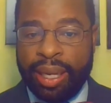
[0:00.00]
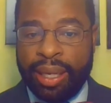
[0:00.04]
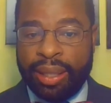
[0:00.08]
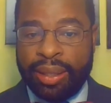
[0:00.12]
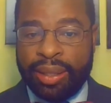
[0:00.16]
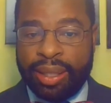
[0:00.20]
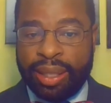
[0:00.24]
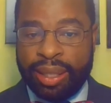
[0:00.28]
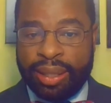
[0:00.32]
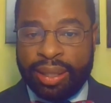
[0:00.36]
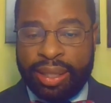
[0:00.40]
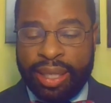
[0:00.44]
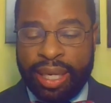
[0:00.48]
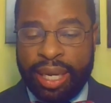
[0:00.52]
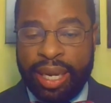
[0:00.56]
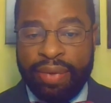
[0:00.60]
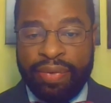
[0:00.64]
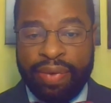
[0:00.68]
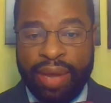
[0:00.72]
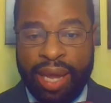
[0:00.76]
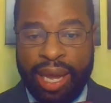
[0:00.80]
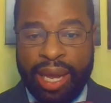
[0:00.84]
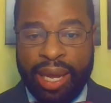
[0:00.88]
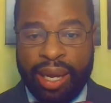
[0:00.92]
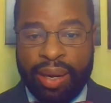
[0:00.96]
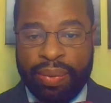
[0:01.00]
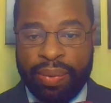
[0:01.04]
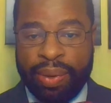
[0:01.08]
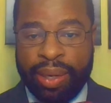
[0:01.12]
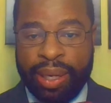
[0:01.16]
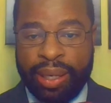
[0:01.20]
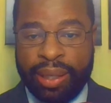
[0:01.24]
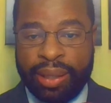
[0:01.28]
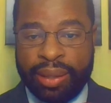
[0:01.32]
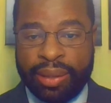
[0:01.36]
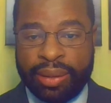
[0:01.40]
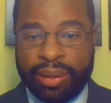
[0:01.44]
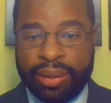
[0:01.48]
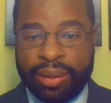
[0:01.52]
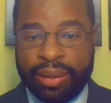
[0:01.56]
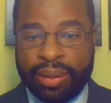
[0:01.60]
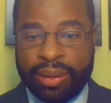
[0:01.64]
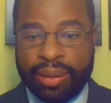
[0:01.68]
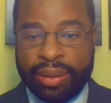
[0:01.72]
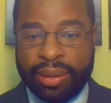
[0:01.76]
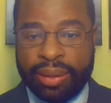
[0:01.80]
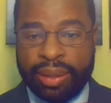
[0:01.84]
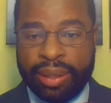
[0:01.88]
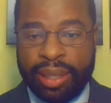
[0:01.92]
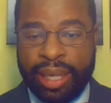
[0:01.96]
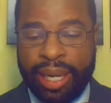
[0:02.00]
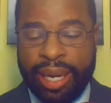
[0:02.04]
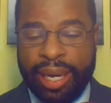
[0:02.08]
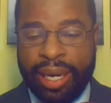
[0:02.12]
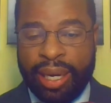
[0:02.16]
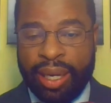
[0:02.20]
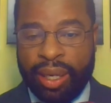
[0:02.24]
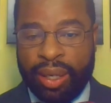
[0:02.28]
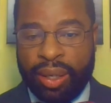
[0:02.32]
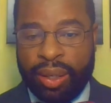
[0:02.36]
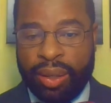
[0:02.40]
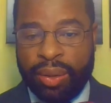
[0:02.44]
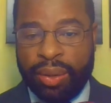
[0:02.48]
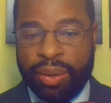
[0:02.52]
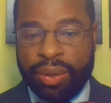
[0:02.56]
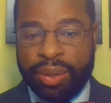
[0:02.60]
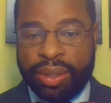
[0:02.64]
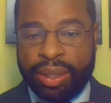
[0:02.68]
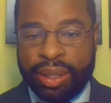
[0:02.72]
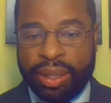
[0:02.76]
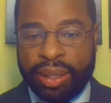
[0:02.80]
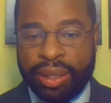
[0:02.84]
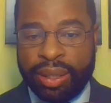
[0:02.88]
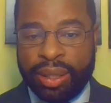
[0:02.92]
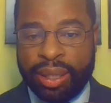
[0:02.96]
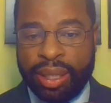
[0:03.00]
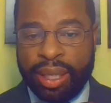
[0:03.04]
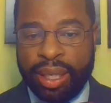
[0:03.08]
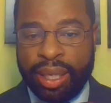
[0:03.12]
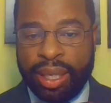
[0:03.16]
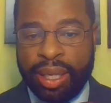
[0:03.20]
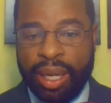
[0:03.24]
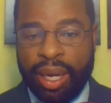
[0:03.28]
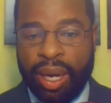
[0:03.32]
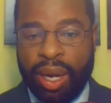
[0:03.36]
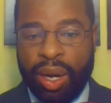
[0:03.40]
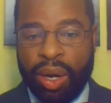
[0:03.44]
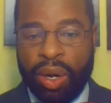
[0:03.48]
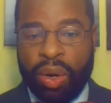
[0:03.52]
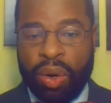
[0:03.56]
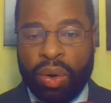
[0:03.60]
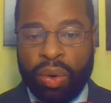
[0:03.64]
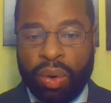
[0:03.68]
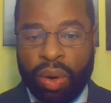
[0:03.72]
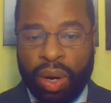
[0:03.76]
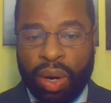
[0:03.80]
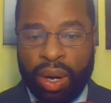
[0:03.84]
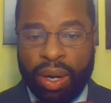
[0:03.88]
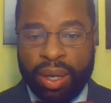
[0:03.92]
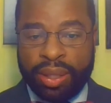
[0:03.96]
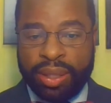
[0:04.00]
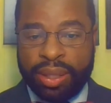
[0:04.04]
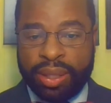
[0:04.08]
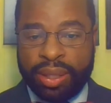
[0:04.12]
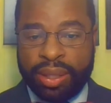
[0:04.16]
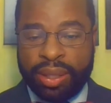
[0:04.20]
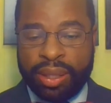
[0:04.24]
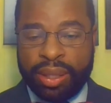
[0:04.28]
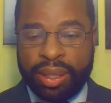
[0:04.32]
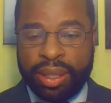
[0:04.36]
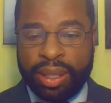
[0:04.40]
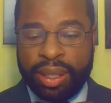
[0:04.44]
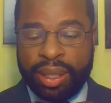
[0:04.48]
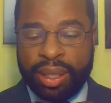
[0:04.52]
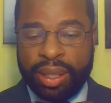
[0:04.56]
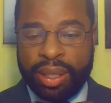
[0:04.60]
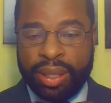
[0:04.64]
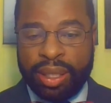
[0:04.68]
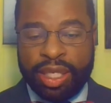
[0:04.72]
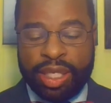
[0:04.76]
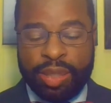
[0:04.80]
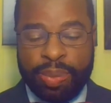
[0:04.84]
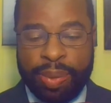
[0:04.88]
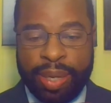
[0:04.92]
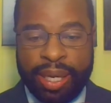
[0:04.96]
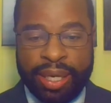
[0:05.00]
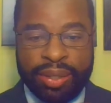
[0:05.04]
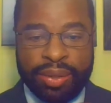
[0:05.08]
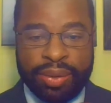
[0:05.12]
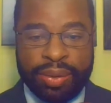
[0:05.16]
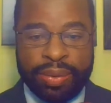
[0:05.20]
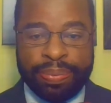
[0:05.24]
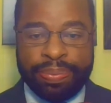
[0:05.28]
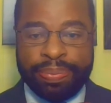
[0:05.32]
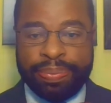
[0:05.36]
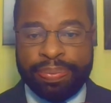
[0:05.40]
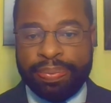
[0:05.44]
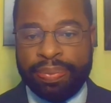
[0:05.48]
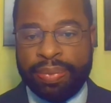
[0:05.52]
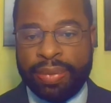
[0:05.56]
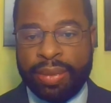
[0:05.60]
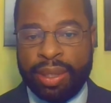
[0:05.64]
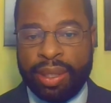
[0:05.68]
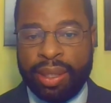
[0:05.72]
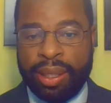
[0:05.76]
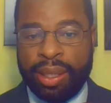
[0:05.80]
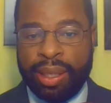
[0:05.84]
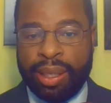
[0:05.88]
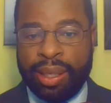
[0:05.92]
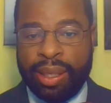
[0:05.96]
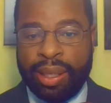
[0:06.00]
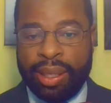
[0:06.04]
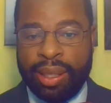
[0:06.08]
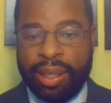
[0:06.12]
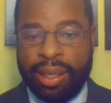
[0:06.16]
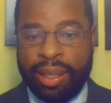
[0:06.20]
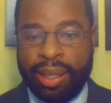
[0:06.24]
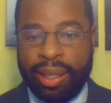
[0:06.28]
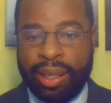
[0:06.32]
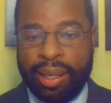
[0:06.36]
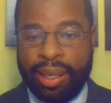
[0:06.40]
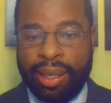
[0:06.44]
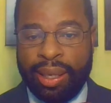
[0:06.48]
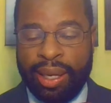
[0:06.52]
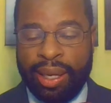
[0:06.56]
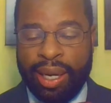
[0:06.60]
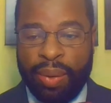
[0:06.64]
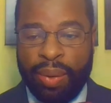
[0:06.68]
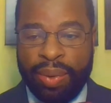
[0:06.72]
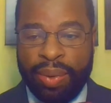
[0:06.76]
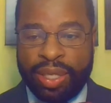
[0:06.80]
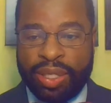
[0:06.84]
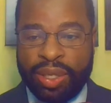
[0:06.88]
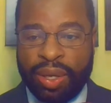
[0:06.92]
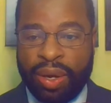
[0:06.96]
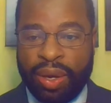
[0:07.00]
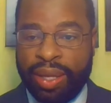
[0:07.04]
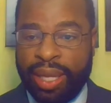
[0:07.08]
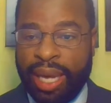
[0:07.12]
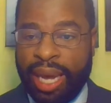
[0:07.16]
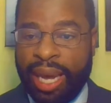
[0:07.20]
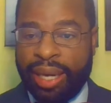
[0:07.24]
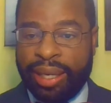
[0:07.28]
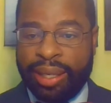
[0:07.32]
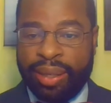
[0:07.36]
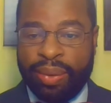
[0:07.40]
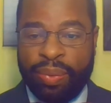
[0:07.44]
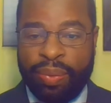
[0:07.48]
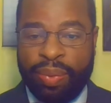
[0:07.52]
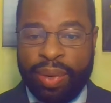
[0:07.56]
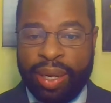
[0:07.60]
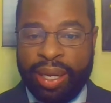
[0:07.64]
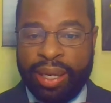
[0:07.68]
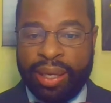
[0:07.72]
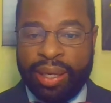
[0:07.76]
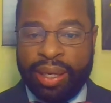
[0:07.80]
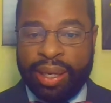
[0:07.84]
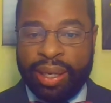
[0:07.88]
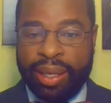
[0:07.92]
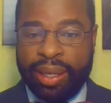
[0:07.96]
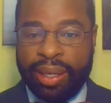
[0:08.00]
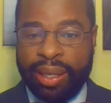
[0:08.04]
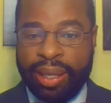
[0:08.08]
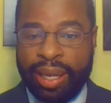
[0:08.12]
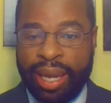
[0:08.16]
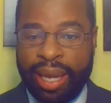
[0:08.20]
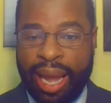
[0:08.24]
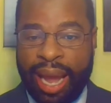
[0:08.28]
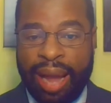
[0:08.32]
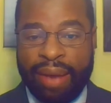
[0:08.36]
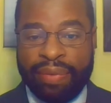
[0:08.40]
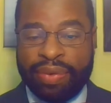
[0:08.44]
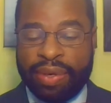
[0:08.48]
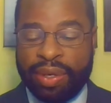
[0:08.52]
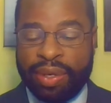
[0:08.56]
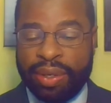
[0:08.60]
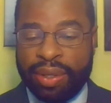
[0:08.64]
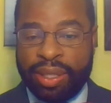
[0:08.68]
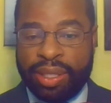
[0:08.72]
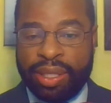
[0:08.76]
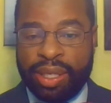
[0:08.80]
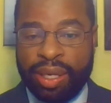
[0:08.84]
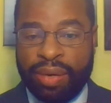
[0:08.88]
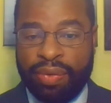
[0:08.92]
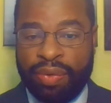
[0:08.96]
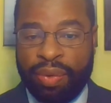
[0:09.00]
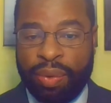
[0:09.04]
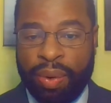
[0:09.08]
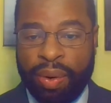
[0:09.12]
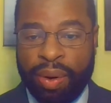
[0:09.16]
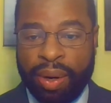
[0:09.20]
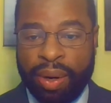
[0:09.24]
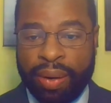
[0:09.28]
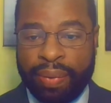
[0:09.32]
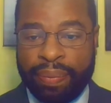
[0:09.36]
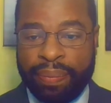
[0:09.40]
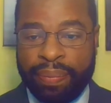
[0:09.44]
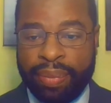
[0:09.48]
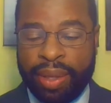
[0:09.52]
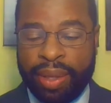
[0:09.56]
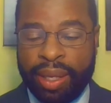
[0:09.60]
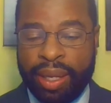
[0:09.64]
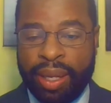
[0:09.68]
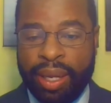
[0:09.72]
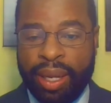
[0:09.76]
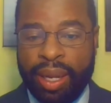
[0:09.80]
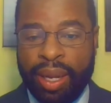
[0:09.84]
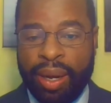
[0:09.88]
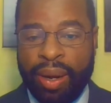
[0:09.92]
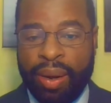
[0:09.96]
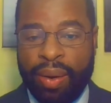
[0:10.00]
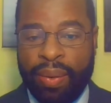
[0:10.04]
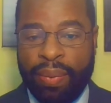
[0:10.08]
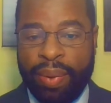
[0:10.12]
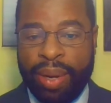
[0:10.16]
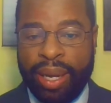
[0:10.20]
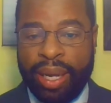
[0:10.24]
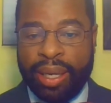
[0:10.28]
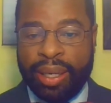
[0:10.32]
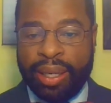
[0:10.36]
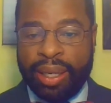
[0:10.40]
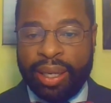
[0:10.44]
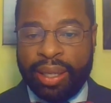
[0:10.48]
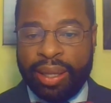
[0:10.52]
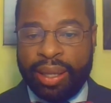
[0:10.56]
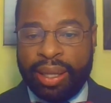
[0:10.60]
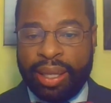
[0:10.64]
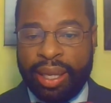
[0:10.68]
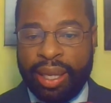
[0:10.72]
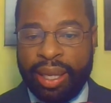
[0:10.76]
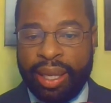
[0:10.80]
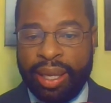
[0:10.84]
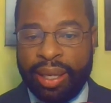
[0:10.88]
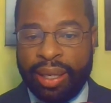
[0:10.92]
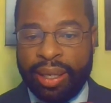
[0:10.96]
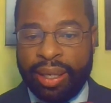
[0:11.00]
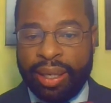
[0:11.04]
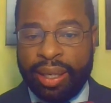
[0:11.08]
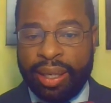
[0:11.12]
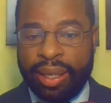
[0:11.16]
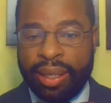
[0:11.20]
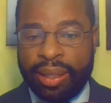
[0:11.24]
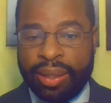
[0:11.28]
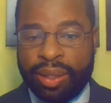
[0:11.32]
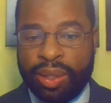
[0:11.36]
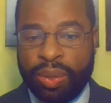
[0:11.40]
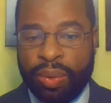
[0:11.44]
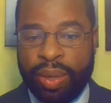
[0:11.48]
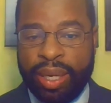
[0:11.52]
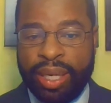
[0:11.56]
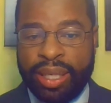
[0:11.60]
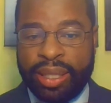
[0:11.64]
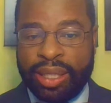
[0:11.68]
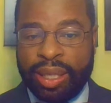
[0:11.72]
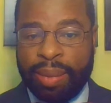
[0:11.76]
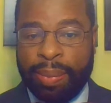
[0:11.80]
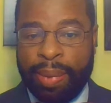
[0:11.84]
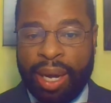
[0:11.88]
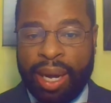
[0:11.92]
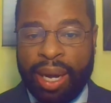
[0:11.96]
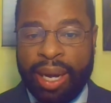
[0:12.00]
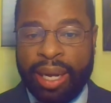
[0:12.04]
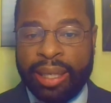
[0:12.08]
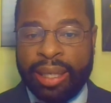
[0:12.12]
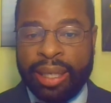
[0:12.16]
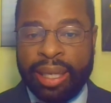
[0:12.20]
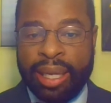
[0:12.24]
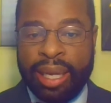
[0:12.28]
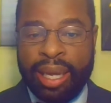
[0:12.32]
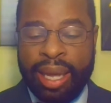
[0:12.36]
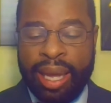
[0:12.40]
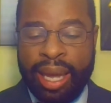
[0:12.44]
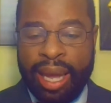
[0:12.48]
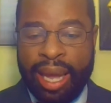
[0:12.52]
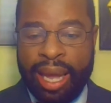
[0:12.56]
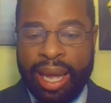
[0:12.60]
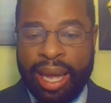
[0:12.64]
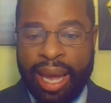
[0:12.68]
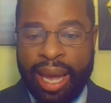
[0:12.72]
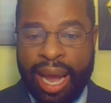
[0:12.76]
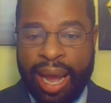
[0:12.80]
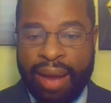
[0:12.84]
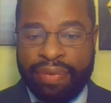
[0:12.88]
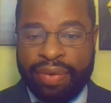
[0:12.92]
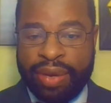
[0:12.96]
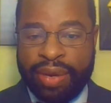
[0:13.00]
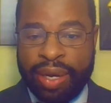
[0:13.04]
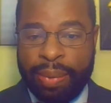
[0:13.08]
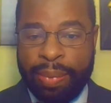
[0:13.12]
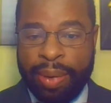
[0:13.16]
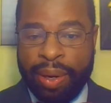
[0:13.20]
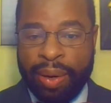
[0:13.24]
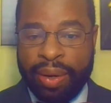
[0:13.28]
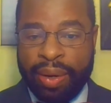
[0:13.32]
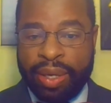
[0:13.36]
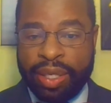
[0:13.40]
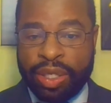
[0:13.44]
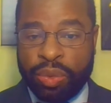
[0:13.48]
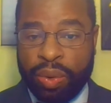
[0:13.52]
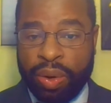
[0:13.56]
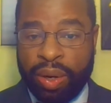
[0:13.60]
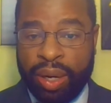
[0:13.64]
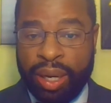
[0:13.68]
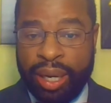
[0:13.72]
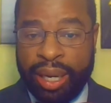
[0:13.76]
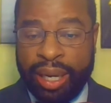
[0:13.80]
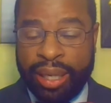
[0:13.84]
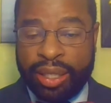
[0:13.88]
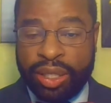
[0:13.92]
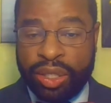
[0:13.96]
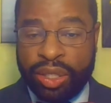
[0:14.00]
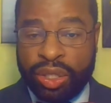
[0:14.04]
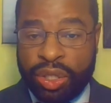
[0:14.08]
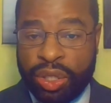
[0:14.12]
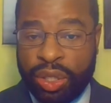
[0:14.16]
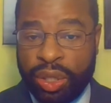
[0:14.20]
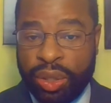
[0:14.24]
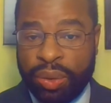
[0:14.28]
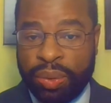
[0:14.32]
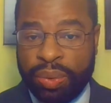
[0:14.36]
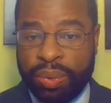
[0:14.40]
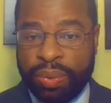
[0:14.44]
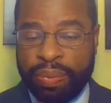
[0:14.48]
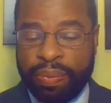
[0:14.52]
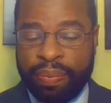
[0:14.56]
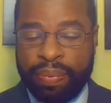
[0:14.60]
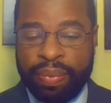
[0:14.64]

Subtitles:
to achieve equity and inclusion across the spectrum. You know, we saw that after the Civil War, when the 20 some odd African Americans were elected to